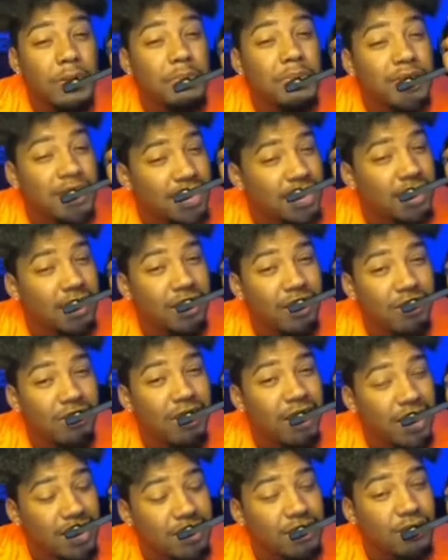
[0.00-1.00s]
percent of y'all
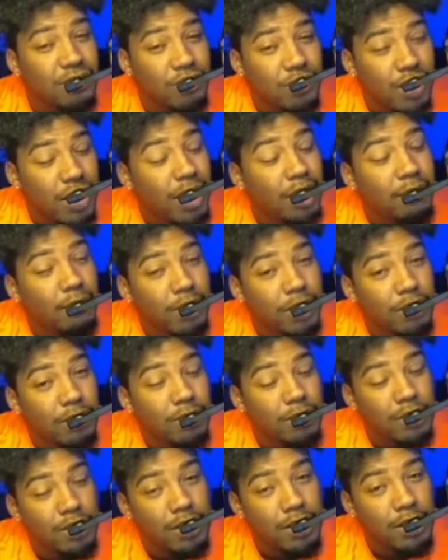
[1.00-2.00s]
not subscribed, bro.